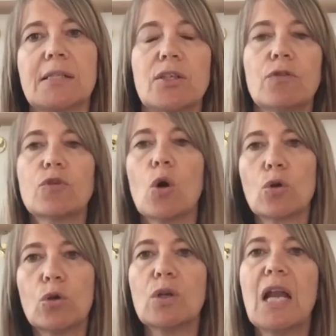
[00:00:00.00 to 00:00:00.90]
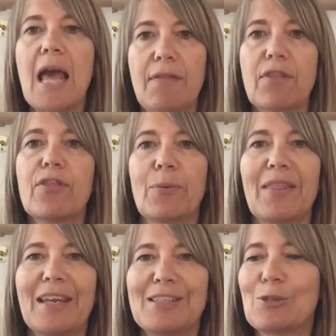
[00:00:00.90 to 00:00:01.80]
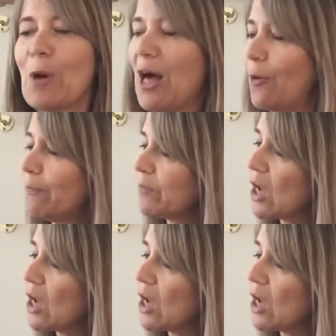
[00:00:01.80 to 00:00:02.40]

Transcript: so you've got good length with it as well.